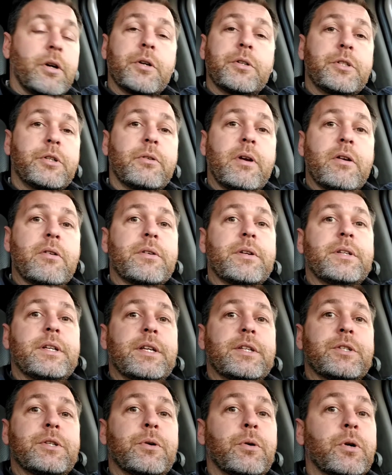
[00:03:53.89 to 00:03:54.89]
to hurt your air
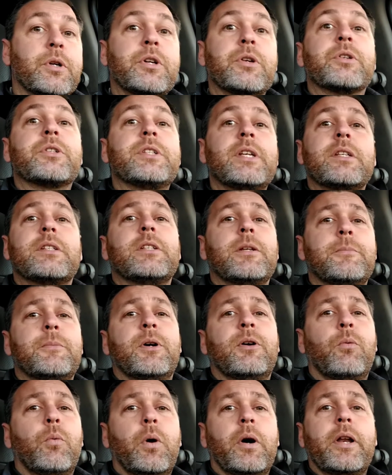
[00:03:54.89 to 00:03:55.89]
conditioner or your system
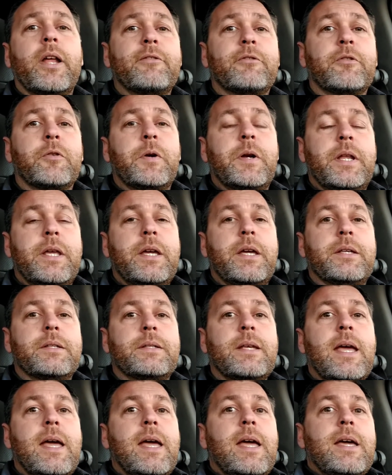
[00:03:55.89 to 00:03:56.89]
or whatever it
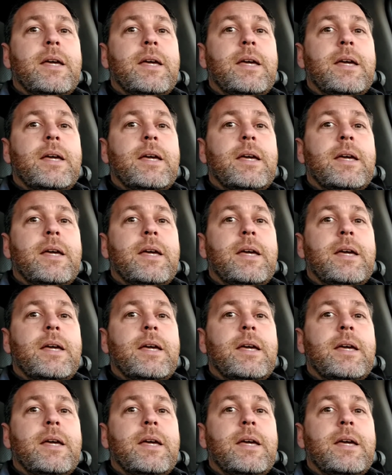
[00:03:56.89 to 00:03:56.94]
is.